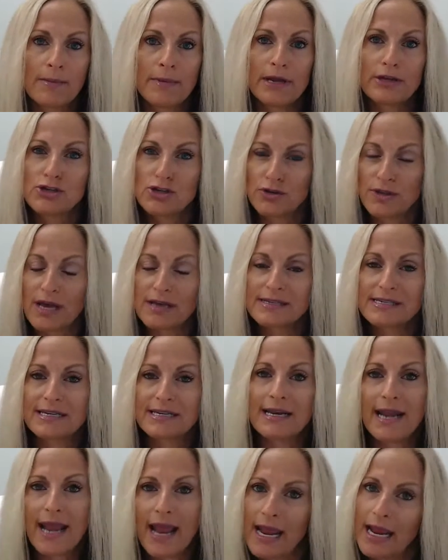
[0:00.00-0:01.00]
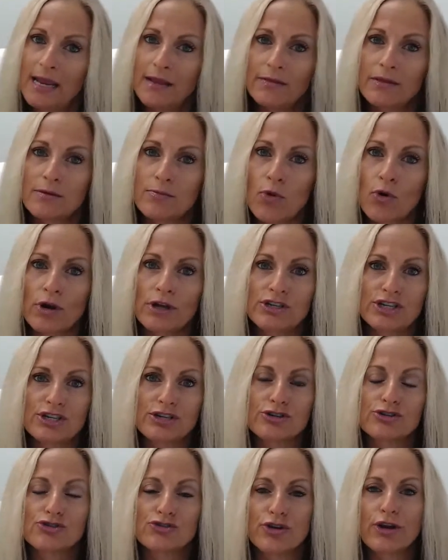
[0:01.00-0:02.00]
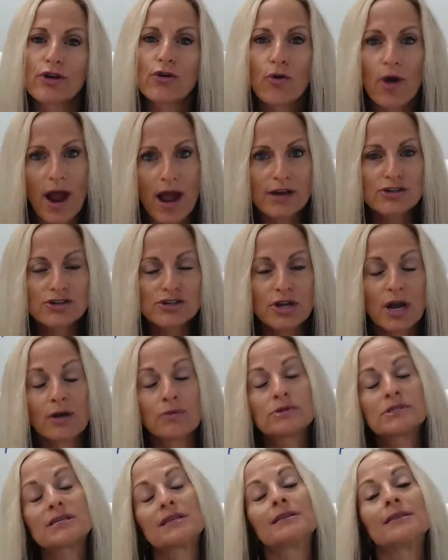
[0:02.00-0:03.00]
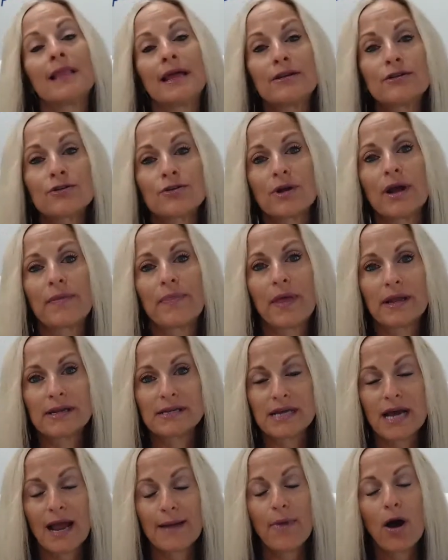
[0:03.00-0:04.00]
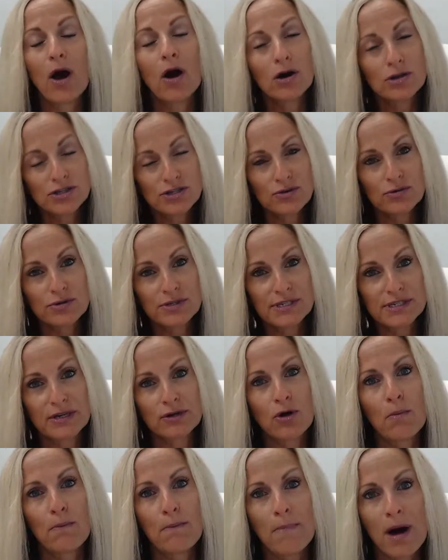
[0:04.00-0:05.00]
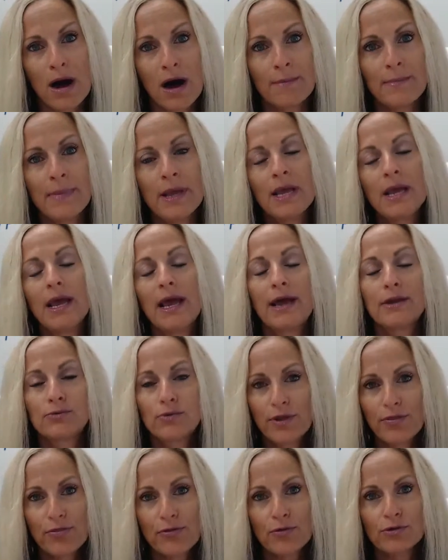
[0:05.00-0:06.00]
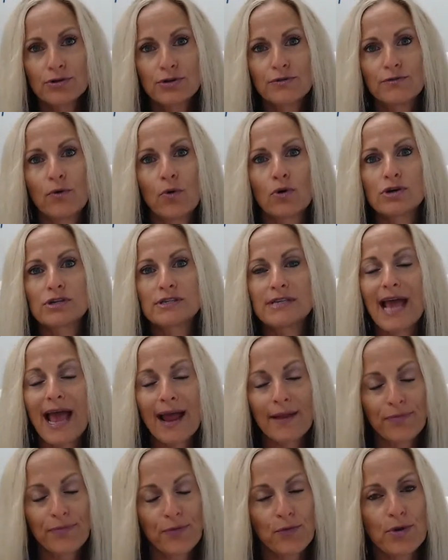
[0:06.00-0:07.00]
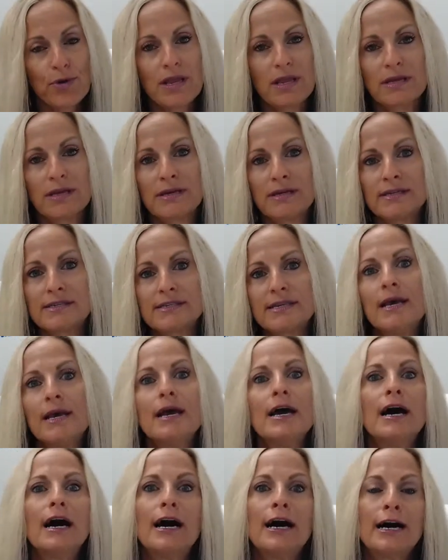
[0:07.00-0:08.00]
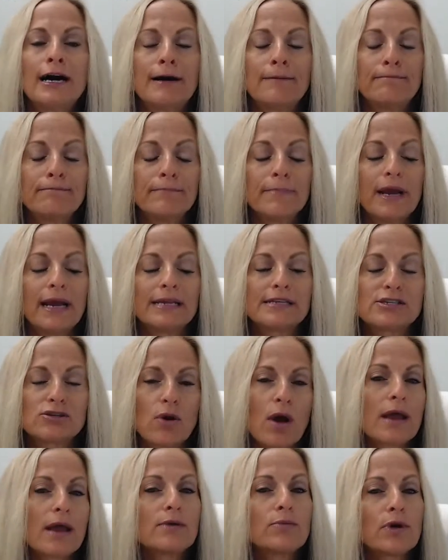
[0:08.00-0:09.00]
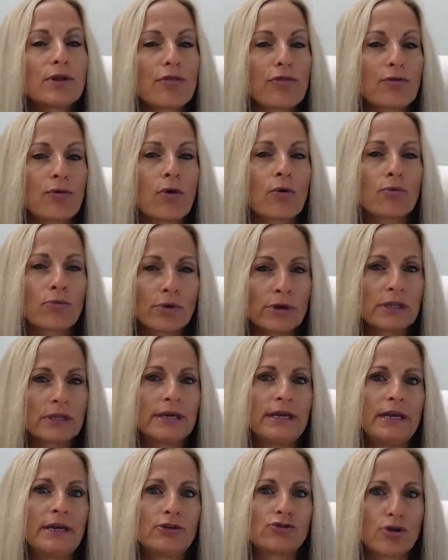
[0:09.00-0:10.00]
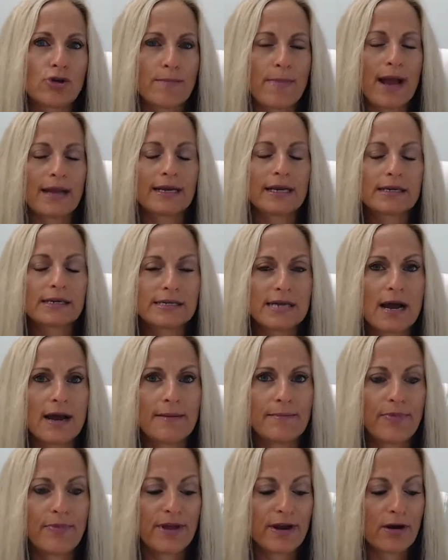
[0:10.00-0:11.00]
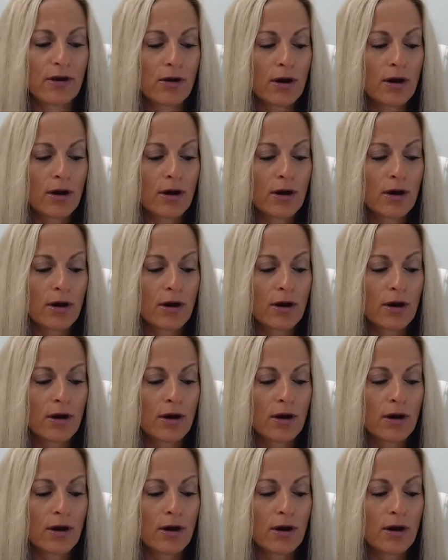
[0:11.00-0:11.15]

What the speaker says: In 2008, the mortgage industry crashed. I was a lender at that time, also a single mom, had went through a divorce, had 3 kids. And so I went through a really traumatic time there.